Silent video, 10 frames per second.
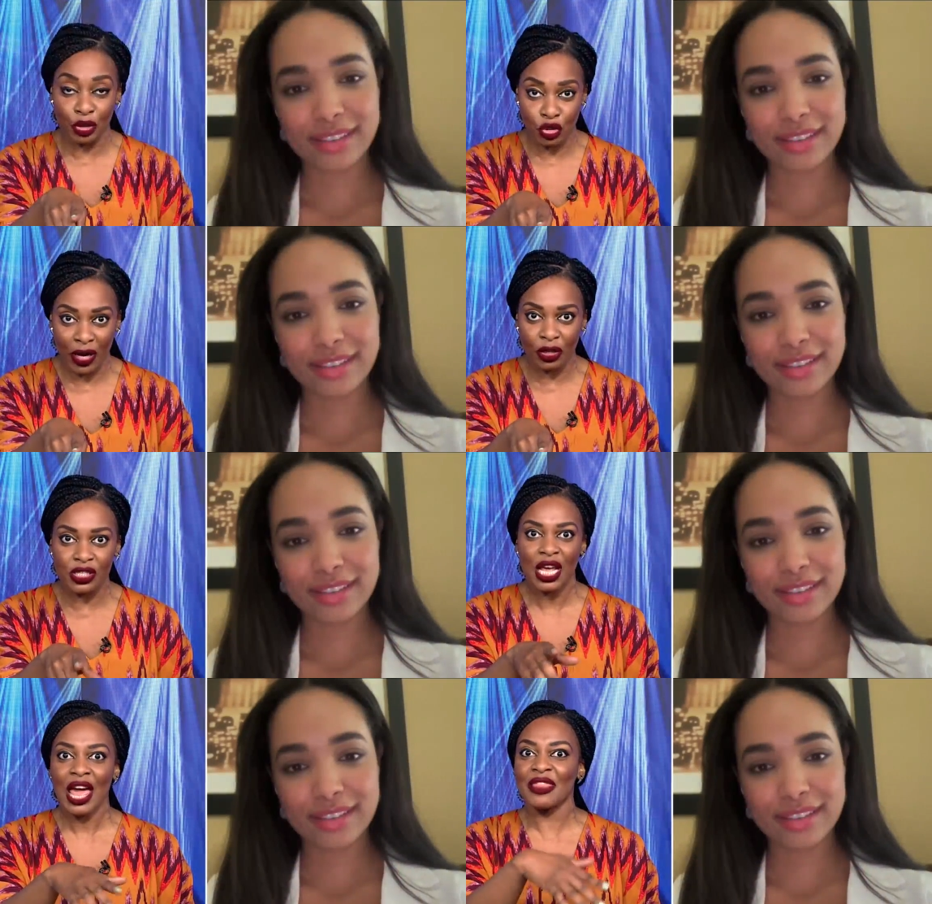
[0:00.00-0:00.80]
Speaker 1: the trailers,
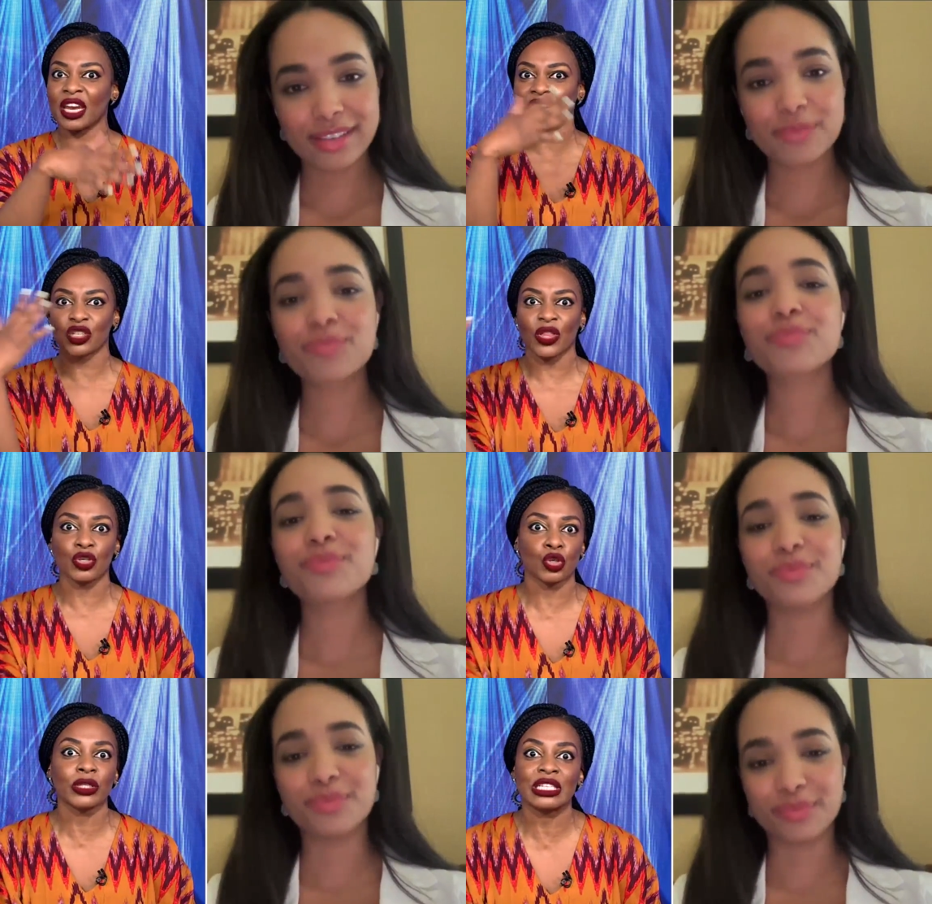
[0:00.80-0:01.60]
and then I saw that
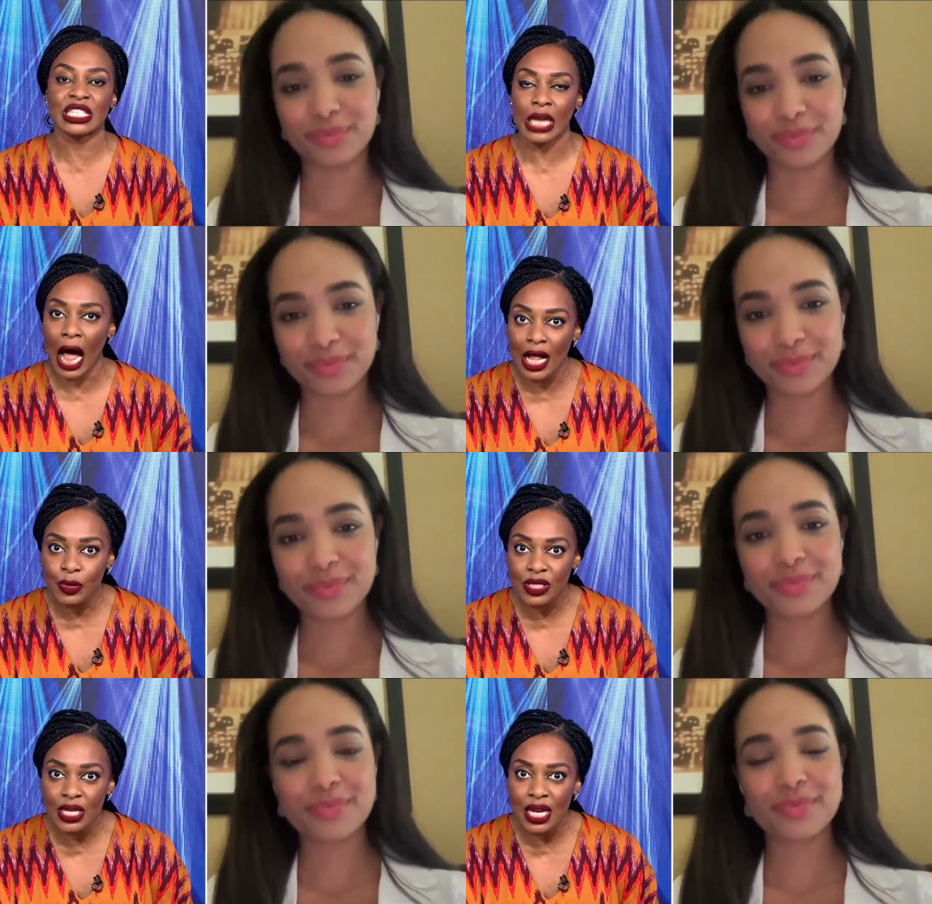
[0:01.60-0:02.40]
Julia Stiles
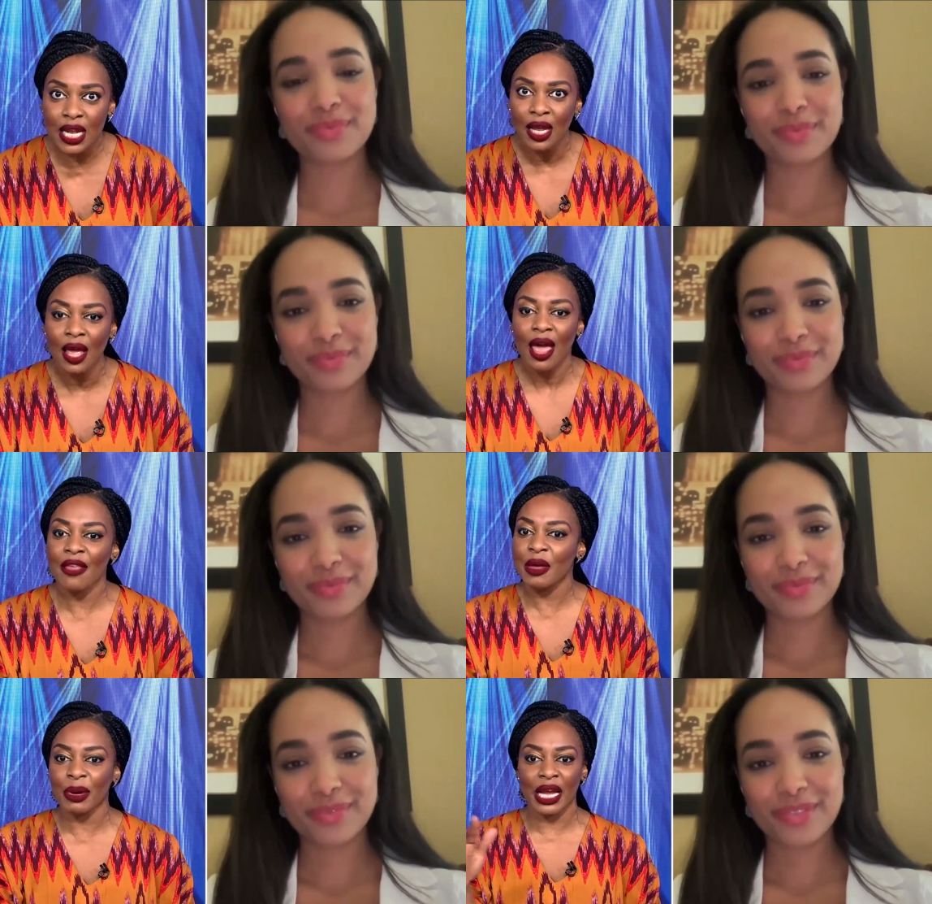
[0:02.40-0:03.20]
was in it, and
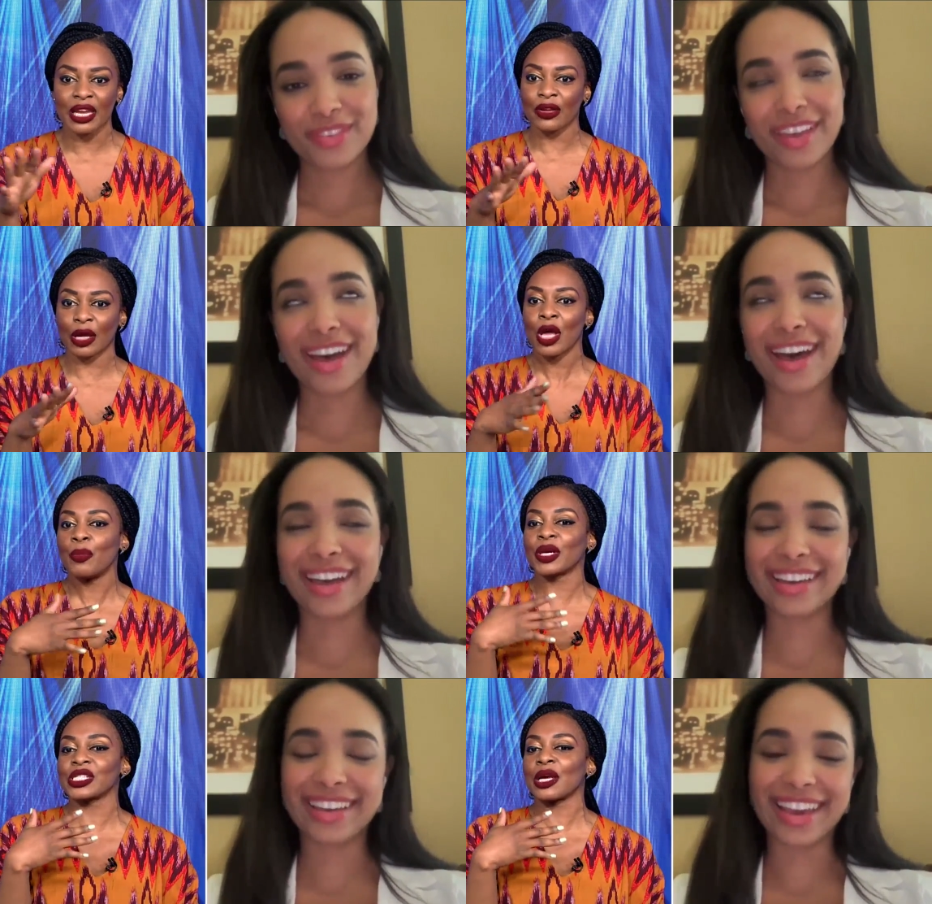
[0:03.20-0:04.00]
then but I hear that oh,
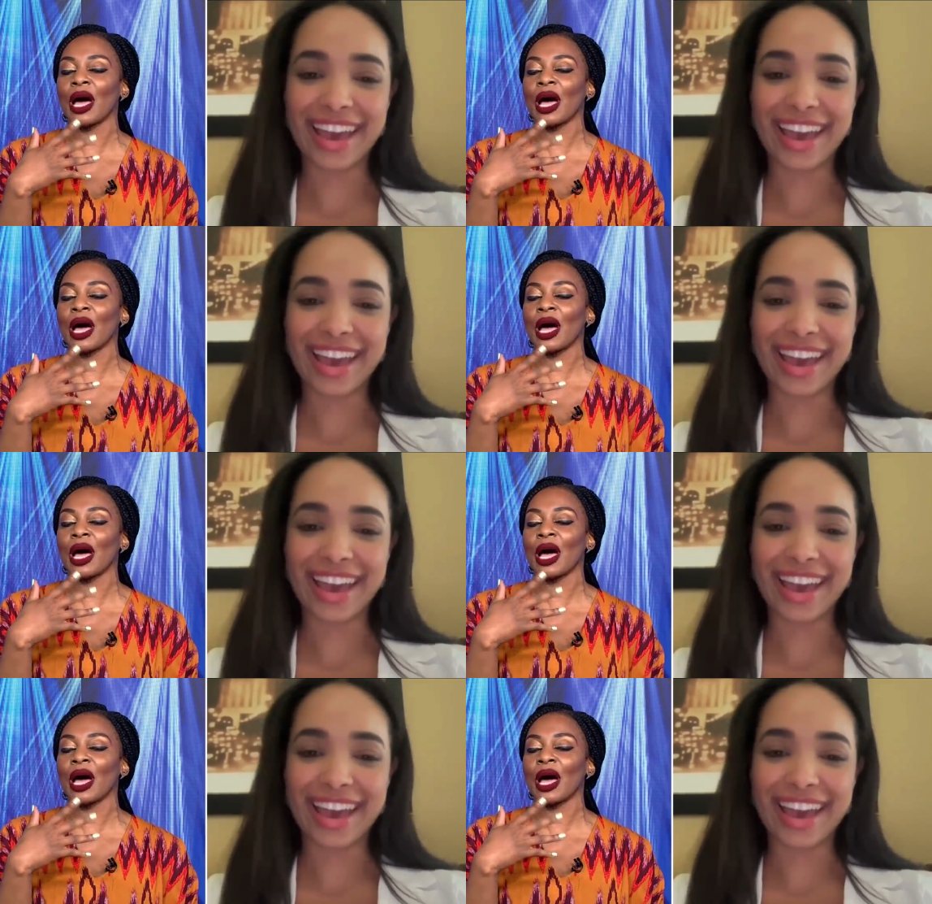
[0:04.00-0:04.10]
because yeah.